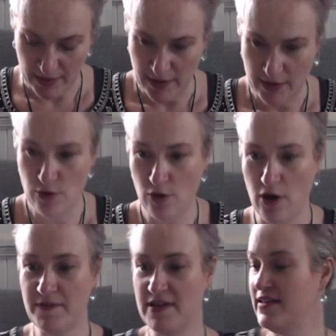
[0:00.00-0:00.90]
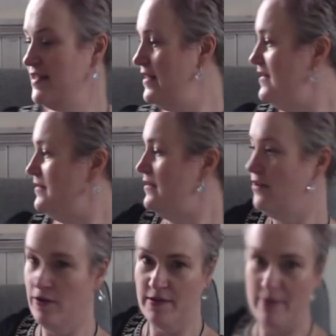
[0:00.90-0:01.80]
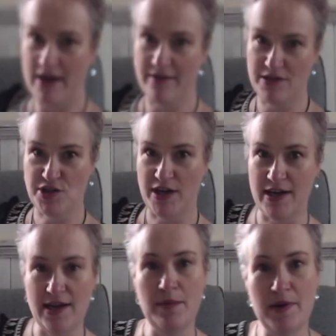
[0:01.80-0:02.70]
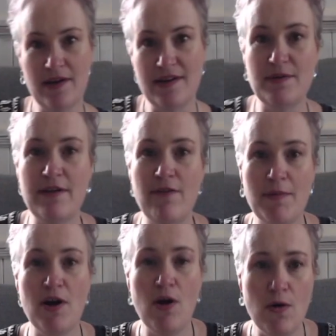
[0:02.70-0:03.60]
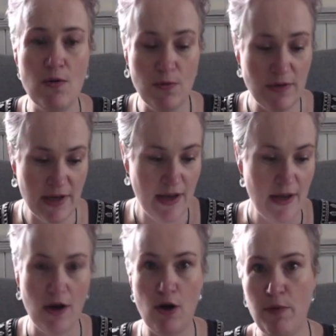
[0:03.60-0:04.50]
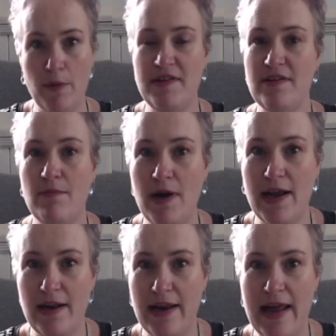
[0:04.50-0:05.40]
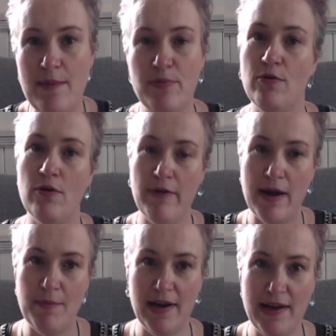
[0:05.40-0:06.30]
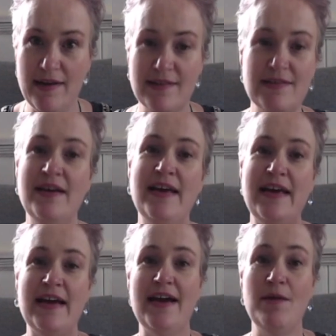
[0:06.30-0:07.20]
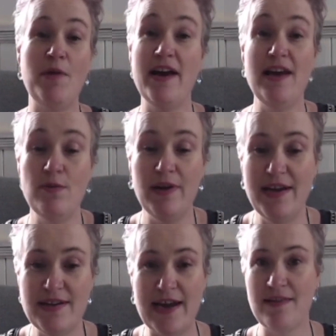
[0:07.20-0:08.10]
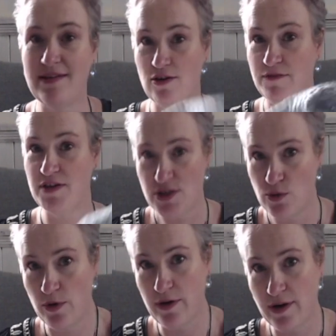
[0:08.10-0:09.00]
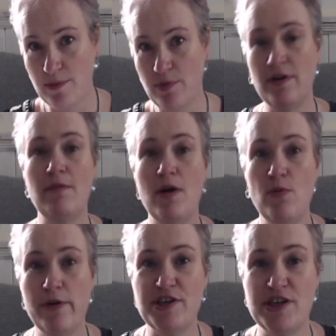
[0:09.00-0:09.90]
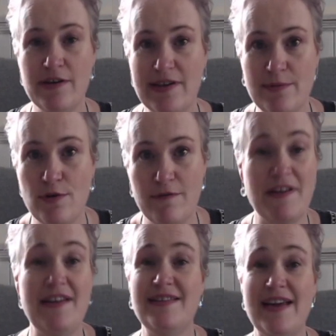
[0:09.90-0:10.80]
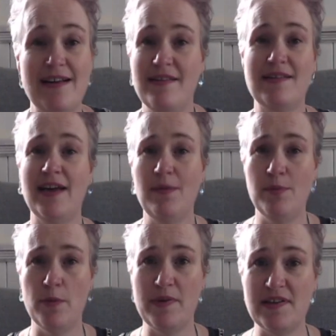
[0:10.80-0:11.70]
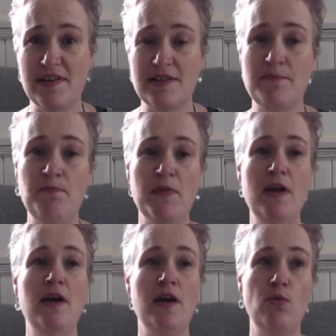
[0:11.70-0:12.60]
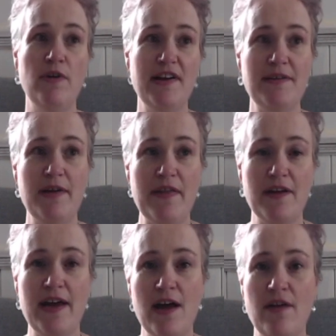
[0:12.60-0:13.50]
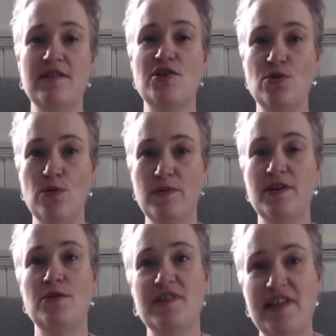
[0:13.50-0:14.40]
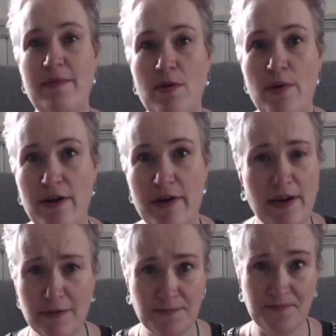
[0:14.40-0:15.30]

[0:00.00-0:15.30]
You'll often see this on the back of this chair here, because if I'm cold, I'll pop this on my lap or around my legs. I equally take this often to work and put it on my work chair as well for exactly the same purposes. Whereas the other cows and shawls that you'll see me wearing